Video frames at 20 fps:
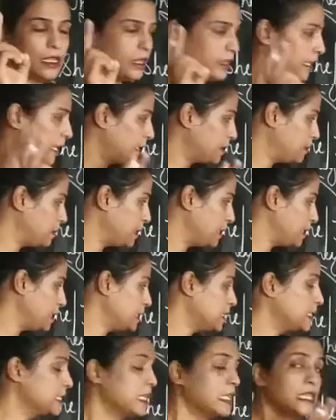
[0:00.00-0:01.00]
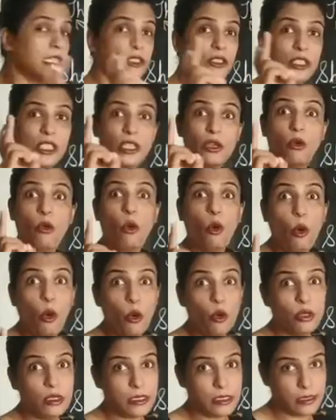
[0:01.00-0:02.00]
That means she
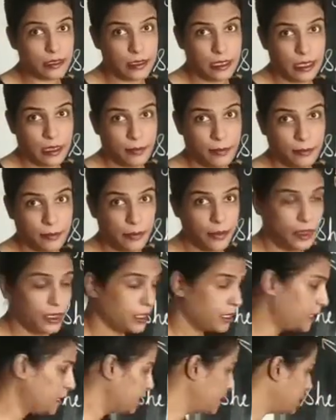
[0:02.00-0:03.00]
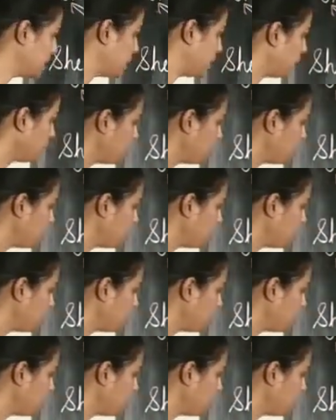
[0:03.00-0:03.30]
owns them. Here